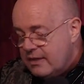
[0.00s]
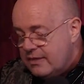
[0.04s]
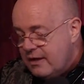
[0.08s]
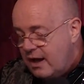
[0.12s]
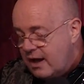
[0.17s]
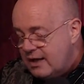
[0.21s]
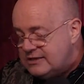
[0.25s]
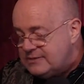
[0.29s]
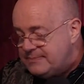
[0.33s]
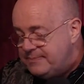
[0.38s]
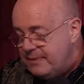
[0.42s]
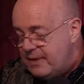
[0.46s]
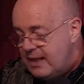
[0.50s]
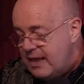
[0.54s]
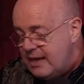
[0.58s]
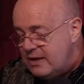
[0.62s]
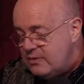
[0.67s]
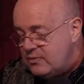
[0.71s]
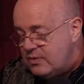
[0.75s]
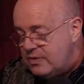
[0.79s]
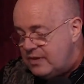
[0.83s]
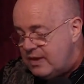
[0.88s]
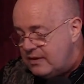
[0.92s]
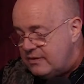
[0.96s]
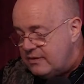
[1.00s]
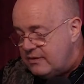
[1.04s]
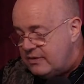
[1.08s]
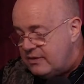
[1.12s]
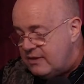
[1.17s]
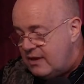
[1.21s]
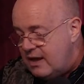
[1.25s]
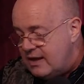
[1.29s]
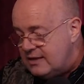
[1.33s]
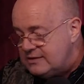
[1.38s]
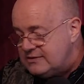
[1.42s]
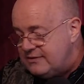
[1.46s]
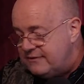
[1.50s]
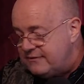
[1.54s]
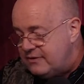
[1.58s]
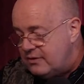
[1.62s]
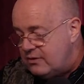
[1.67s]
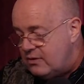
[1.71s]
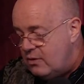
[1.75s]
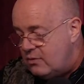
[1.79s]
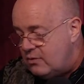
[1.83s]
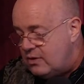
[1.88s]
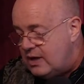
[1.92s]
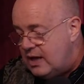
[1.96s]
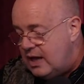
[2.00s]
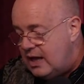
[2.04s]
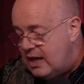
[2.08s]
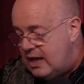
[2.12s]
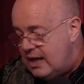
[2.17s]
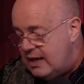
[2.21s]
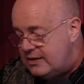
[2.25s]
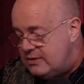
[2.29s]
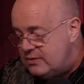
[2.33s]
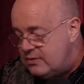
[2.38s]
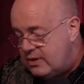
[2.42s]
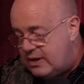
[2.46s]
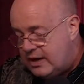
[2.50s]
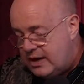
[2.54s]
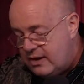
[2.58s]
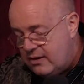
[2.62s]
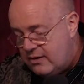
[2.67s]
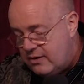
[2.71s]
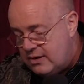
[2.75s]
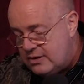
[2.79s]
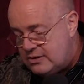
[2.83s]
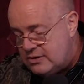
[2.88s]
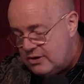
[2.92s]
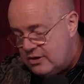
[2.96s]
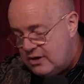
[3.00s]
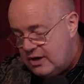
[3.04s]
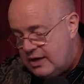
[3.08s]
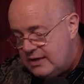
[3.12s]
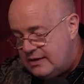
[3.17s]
Thoughts blend with other thoughts of their own kind or character,